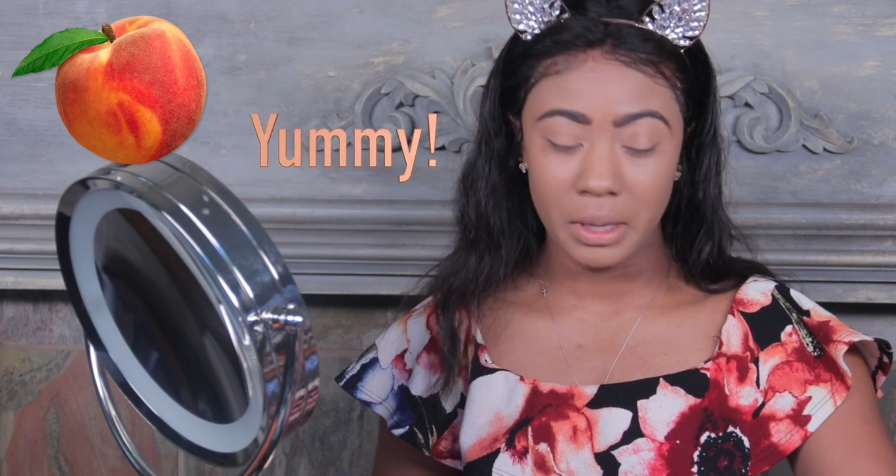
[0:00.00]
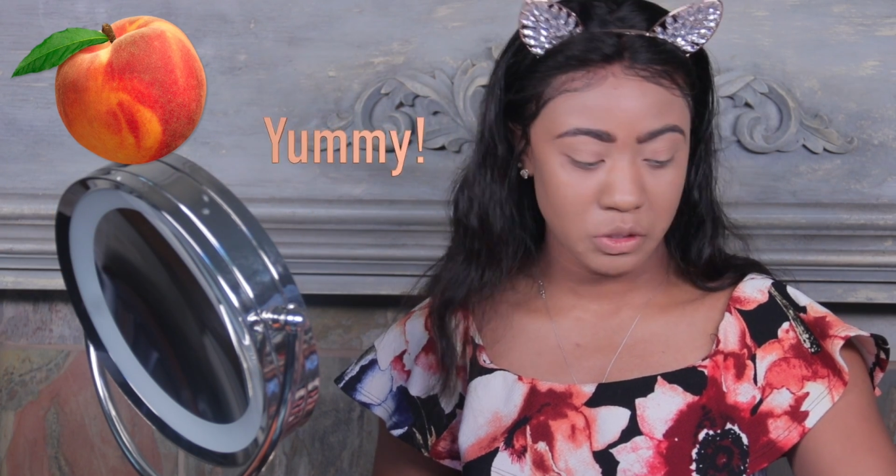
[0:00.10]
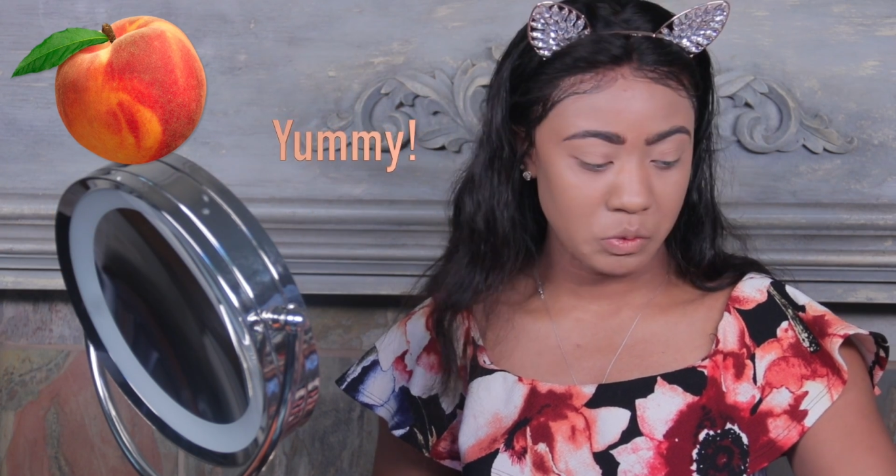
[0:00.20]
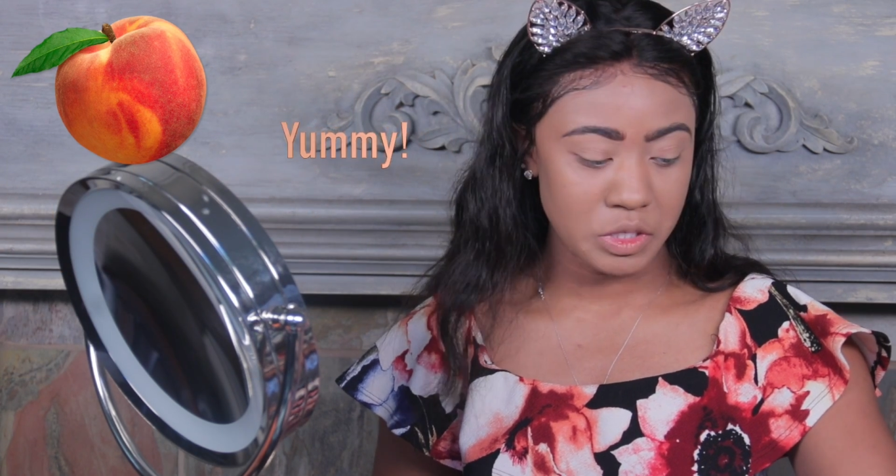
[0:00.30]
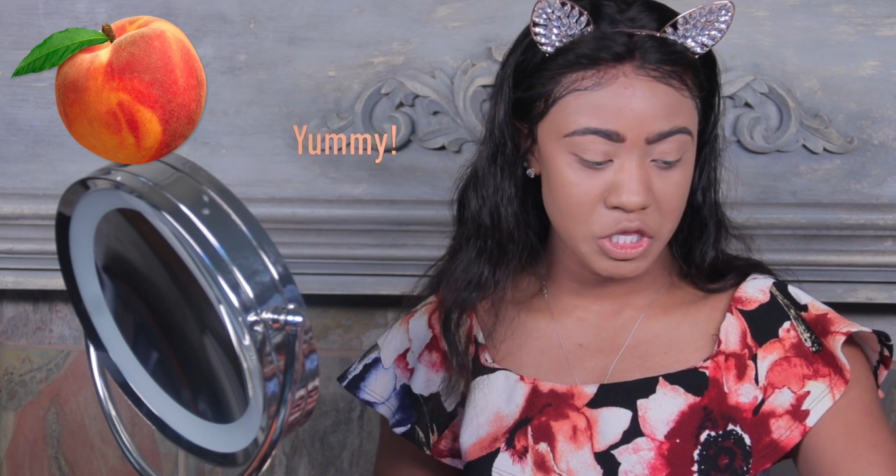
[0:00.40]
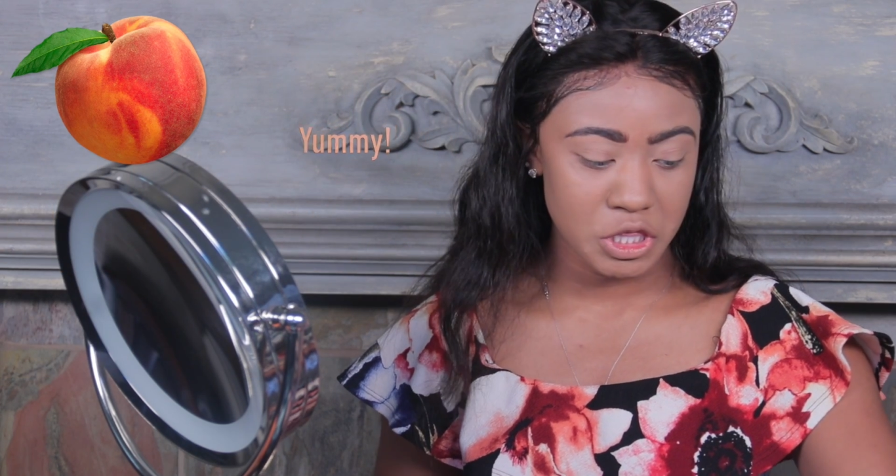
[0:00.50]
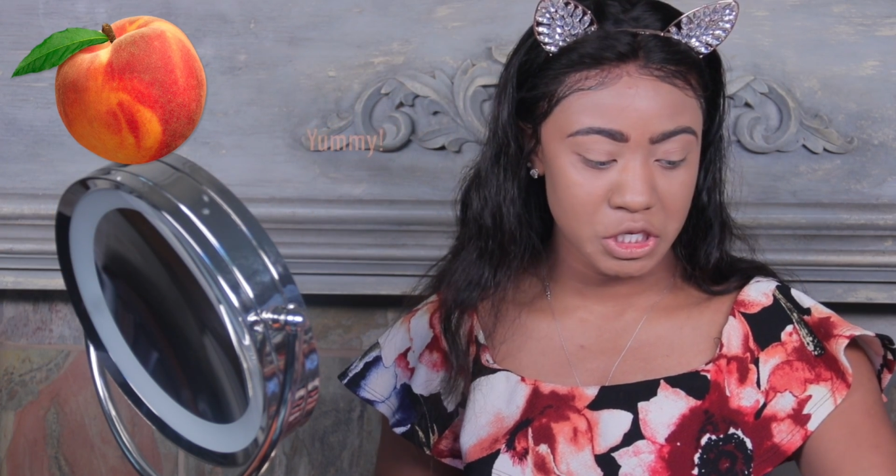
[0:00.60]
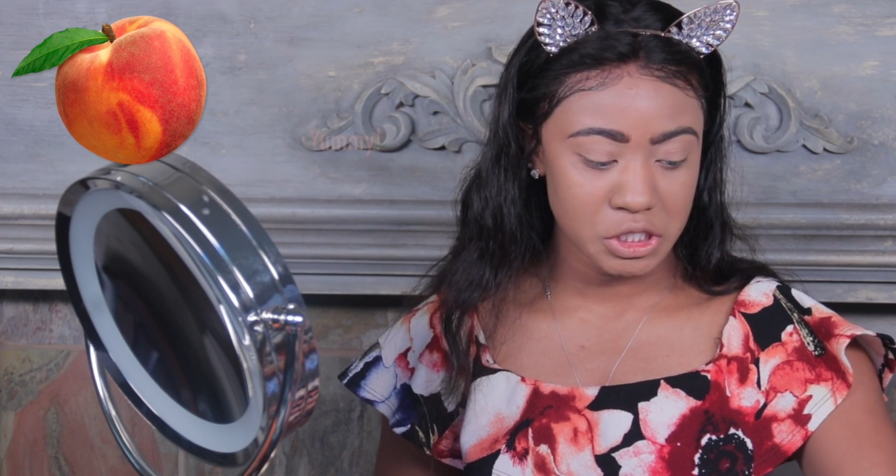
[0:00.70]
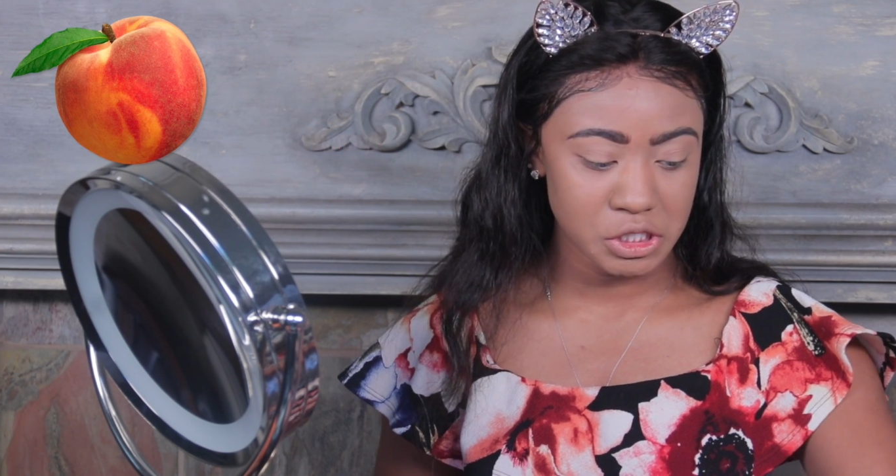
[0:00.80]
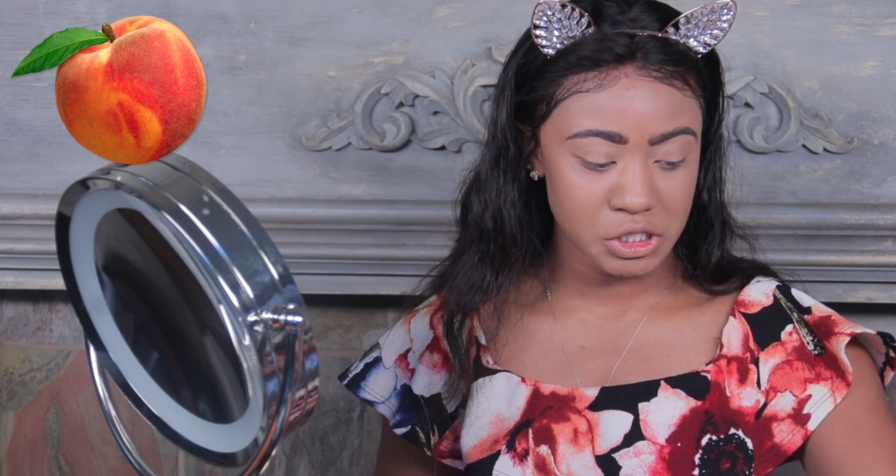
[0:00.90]
I don't eat
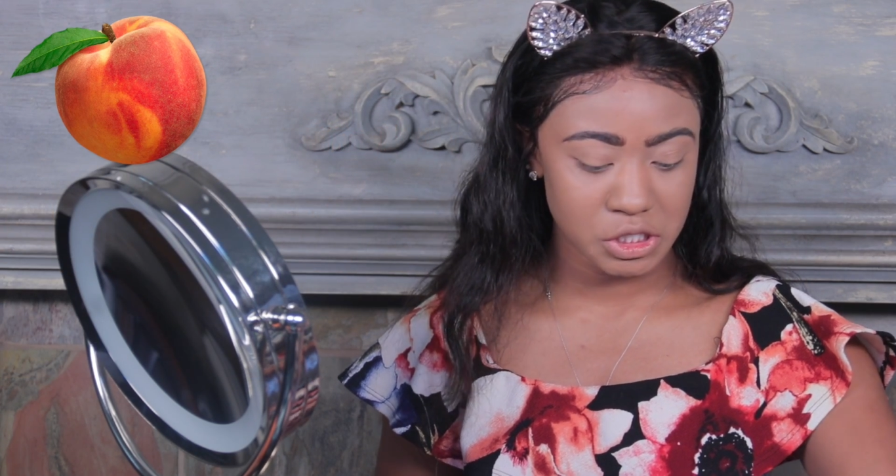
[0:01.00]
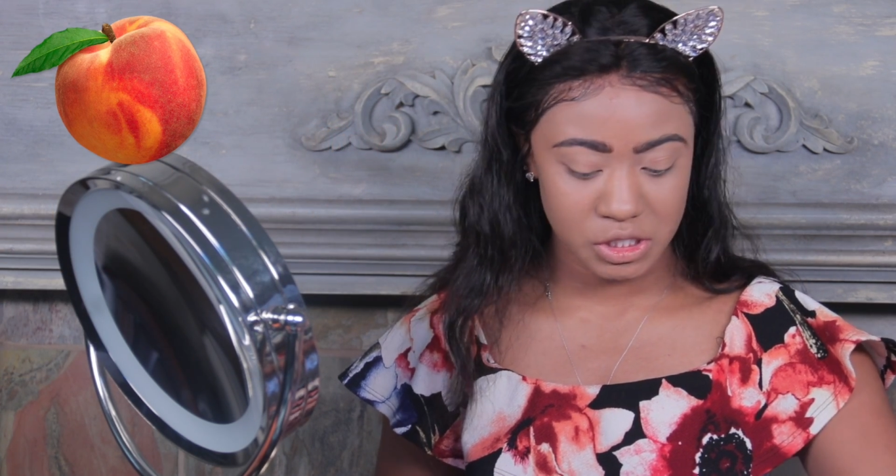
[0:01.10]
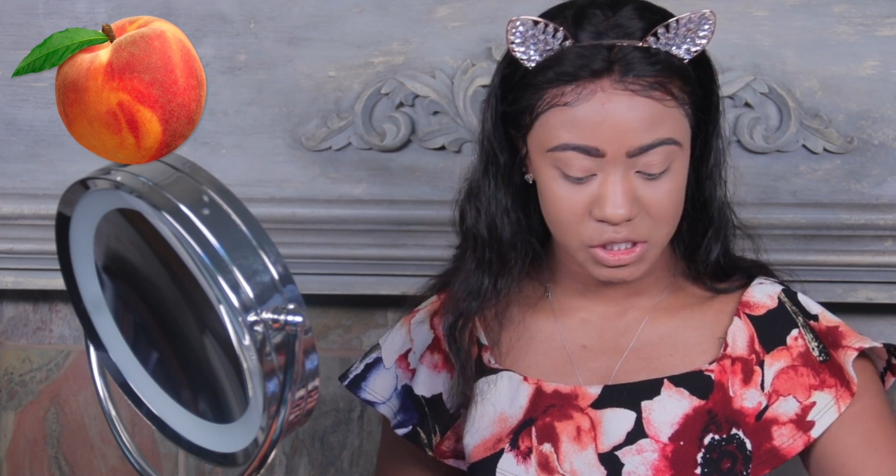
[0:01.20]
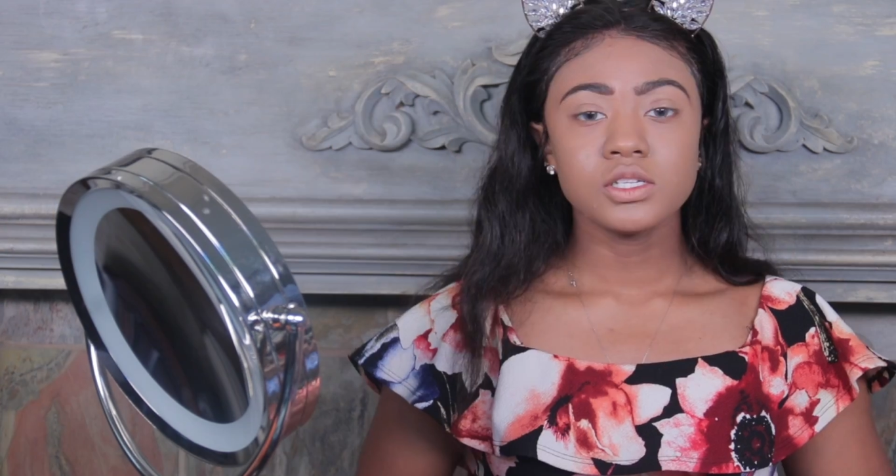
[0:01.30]
this.